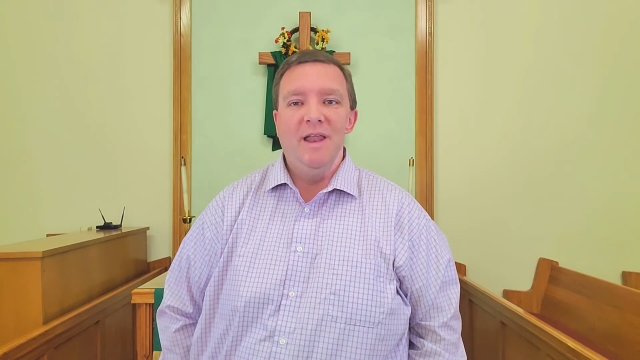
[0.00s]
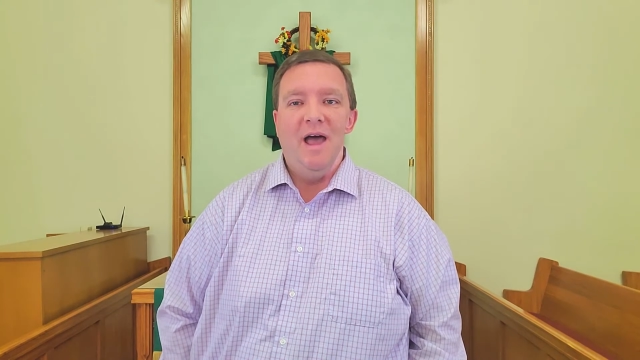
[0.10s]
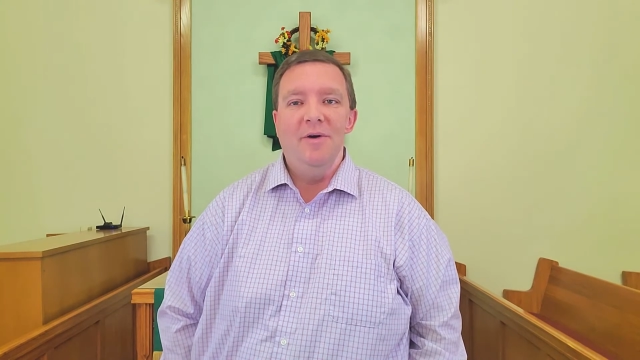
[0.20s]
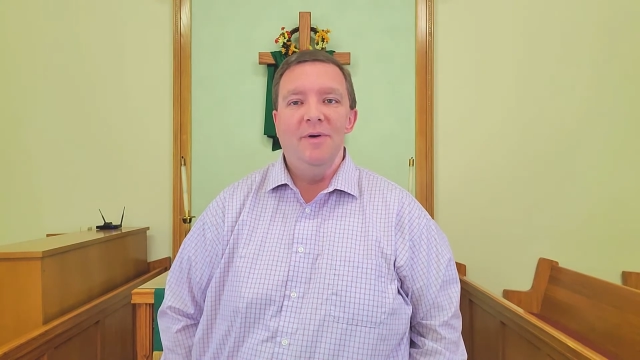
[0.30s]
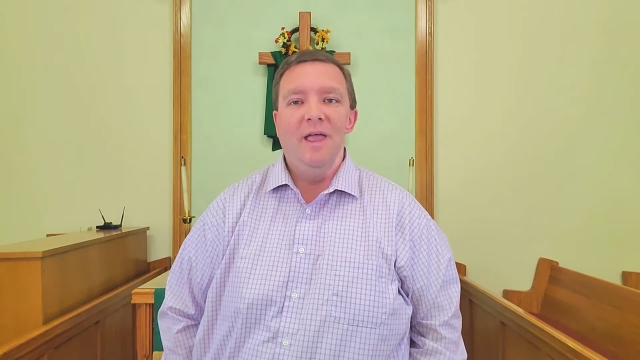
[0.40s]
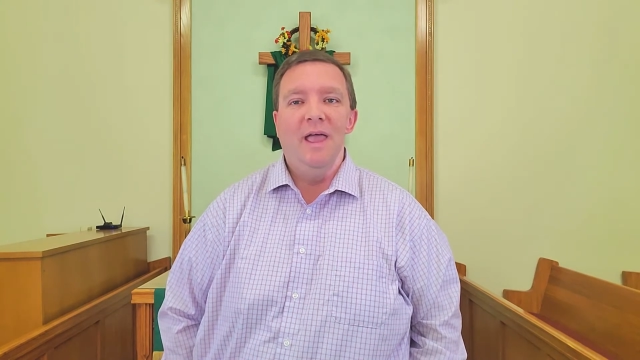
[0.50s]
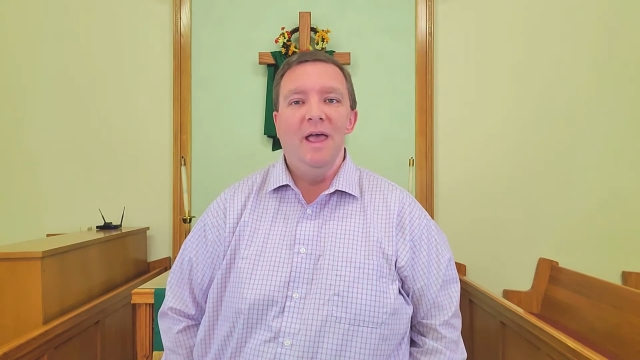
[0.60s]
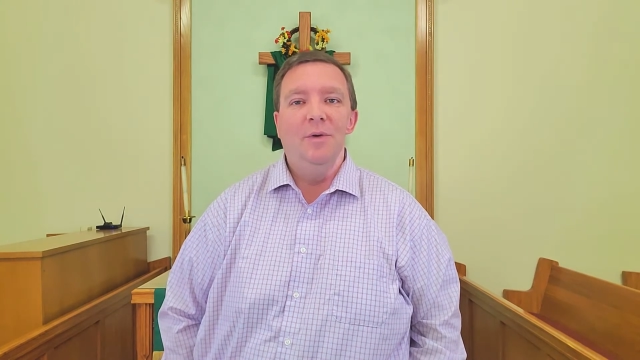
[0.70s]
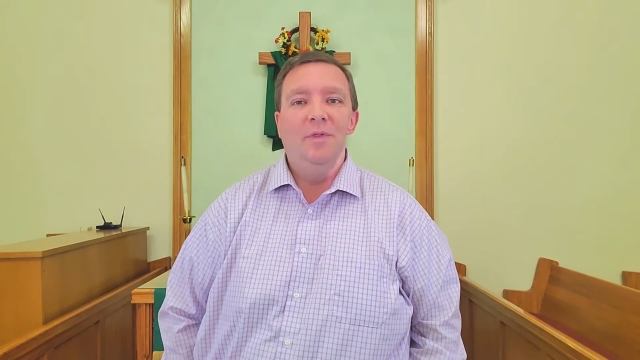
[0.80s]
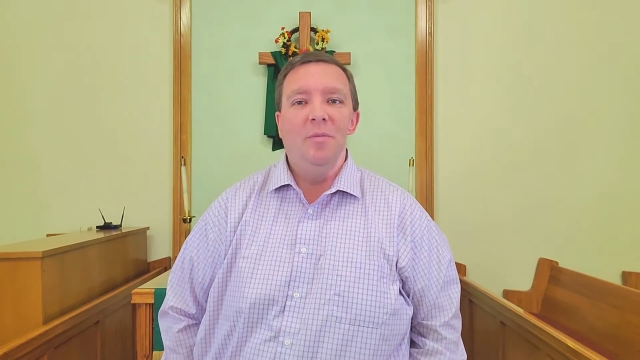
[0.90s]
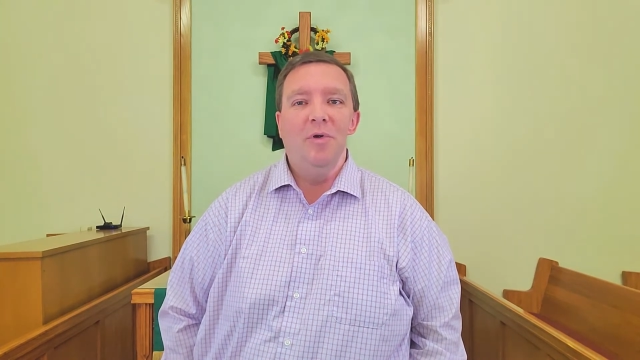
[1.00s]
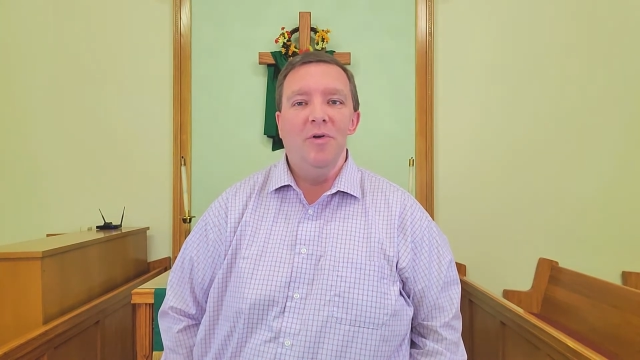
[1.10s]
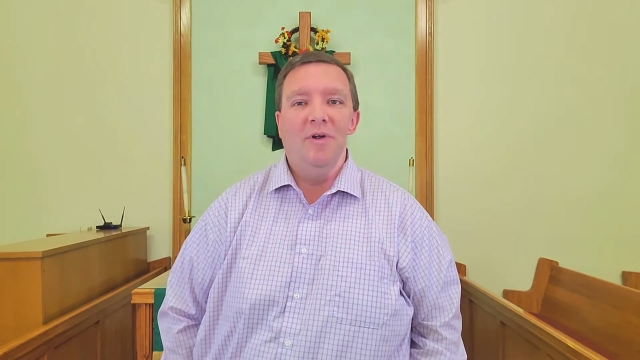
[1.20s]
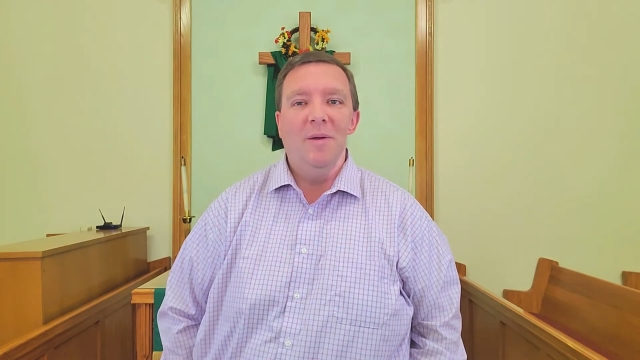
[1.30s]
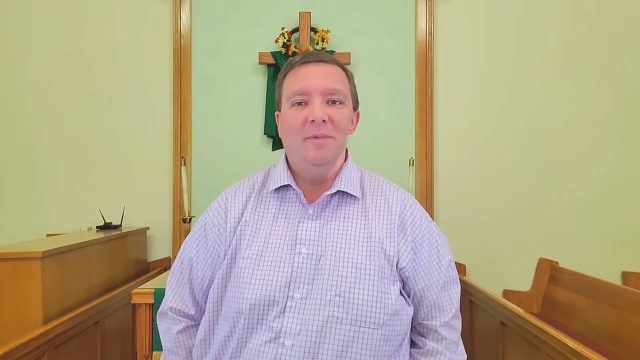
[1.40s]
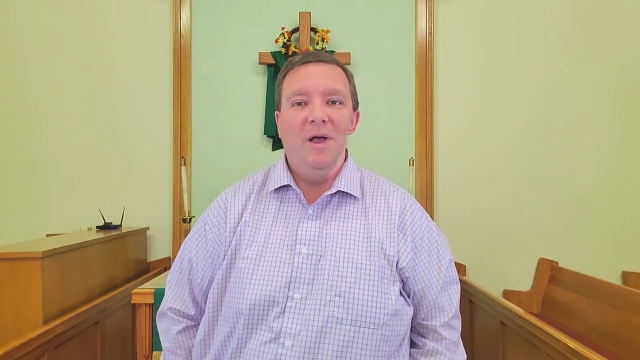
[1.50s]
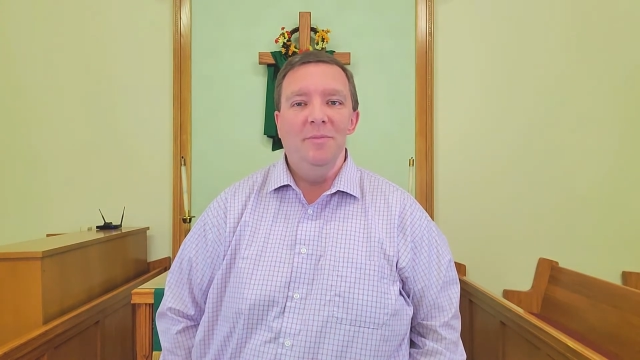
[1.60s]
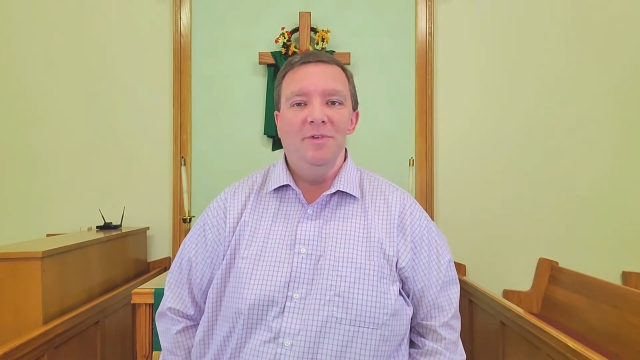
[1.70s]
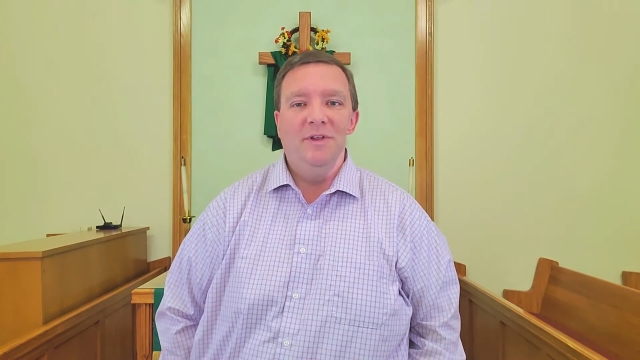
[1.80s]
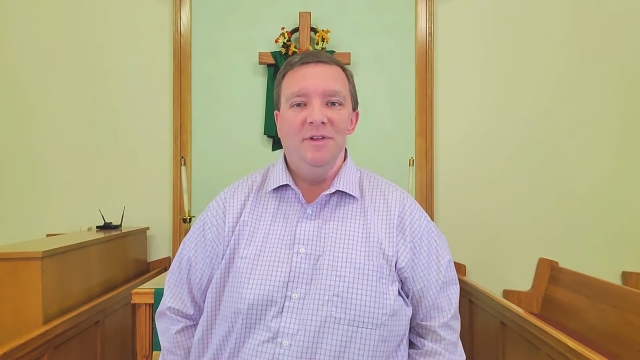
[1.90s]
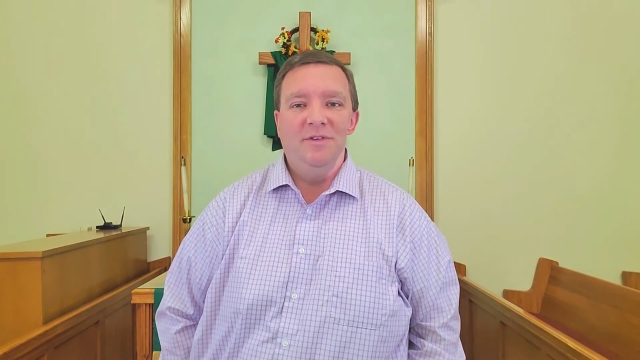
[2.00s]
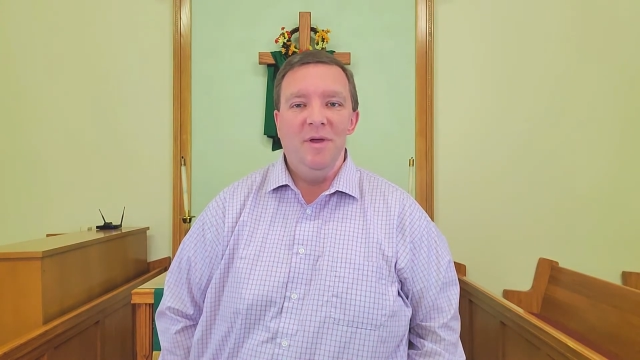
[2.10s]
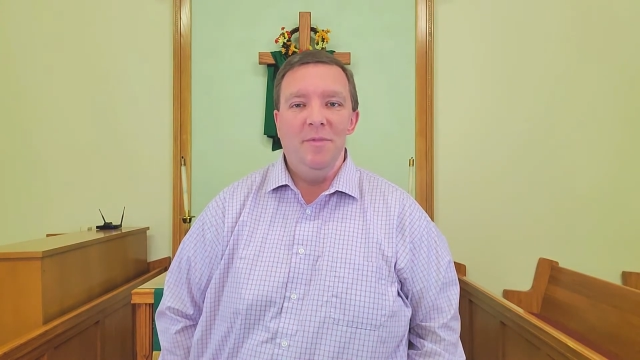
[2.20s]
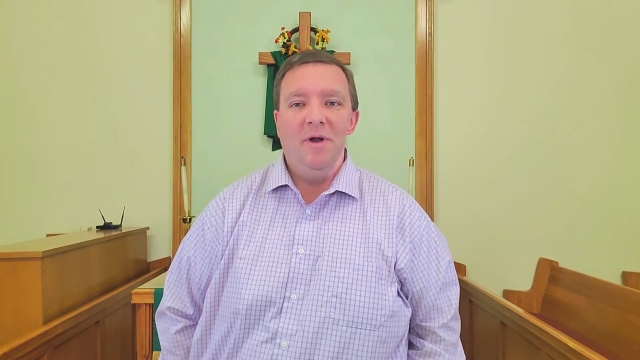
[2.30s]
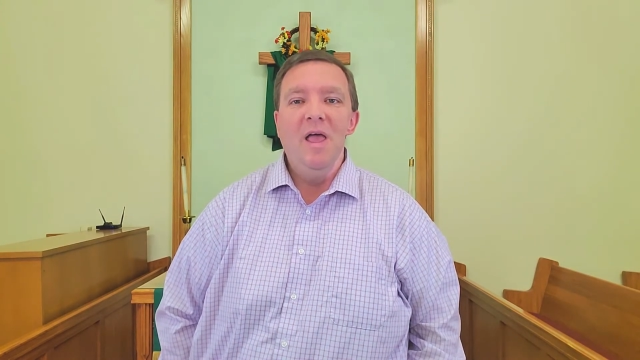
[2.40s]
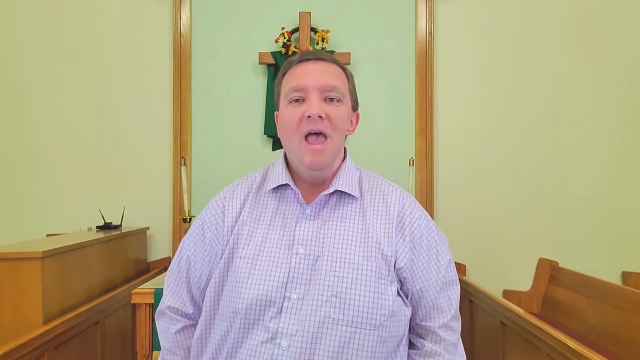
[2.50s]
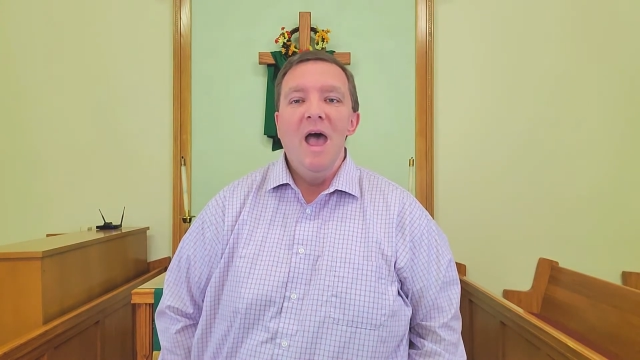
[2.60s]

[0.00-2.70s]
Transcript: now and when the program comes in December.